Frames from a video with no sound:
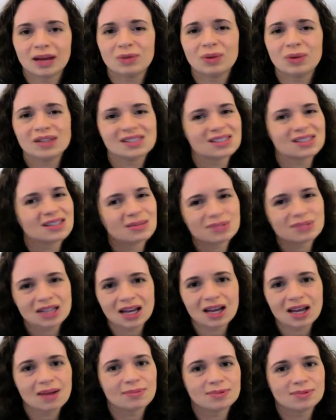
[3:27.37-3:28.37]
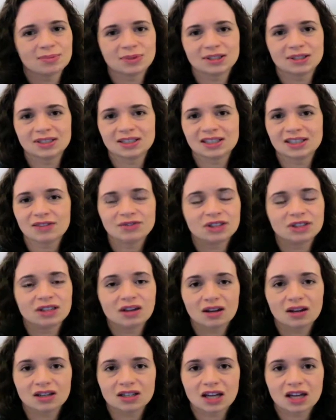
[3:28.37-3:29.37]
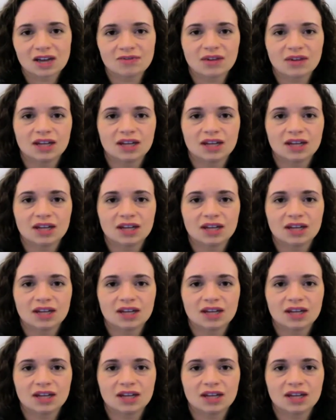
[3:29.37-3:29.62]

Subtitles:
went sometimes, but definitely not enough.